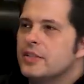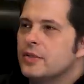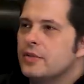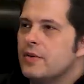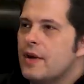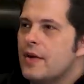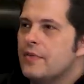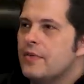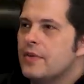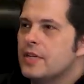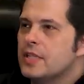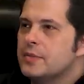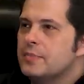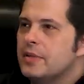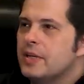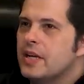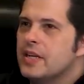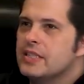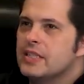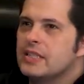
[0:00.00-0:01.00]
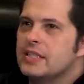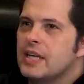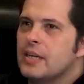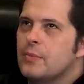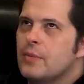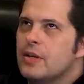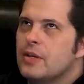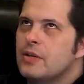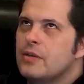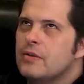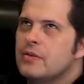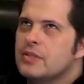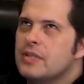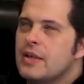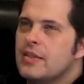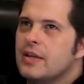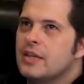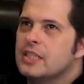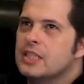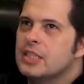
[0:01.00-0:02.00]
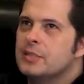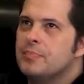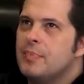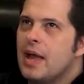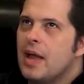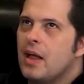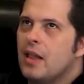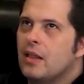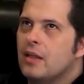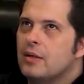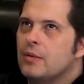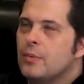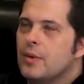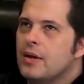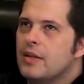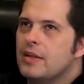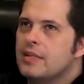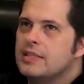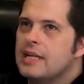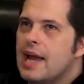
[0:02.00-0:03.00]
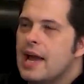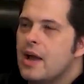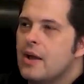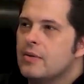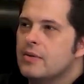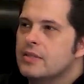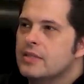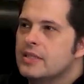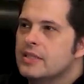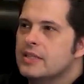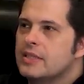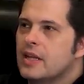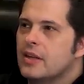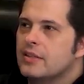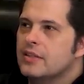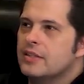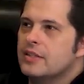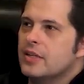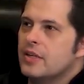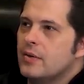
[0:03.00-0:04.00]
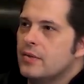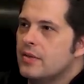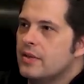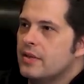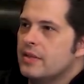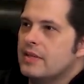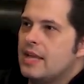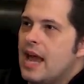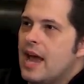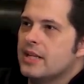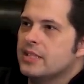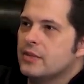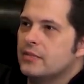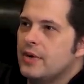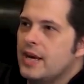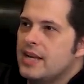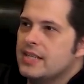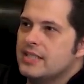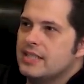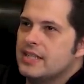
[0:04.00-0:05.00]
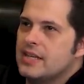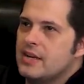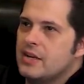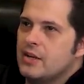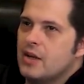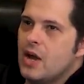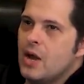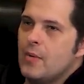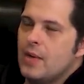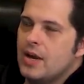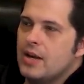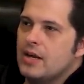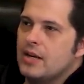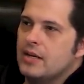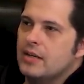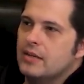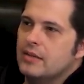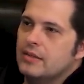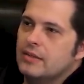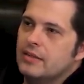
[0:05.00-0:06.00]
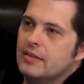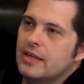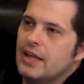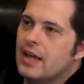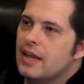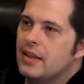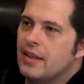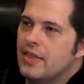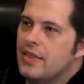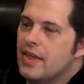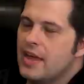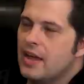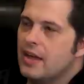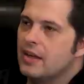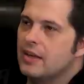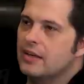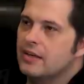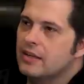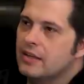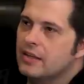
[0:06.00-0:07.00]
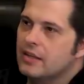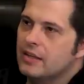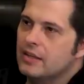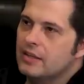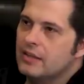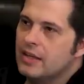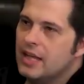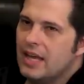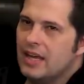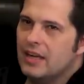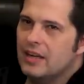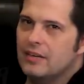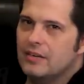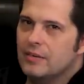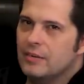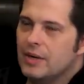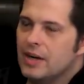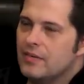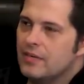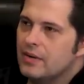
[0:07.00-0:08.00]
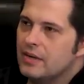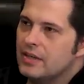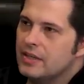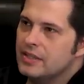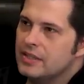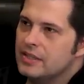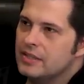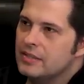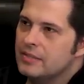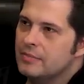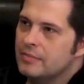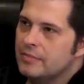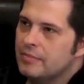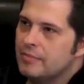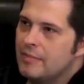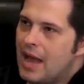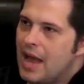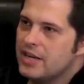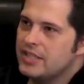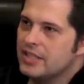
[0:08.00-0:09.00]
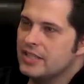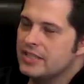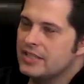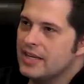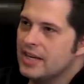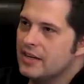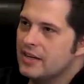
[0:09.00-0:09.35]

2 reference because it's like when you use, I think, spell in one of the towns in Zelda yeah. 2, the castle raises and you go in and get a thing, yeah. key or whatever it is, magic so,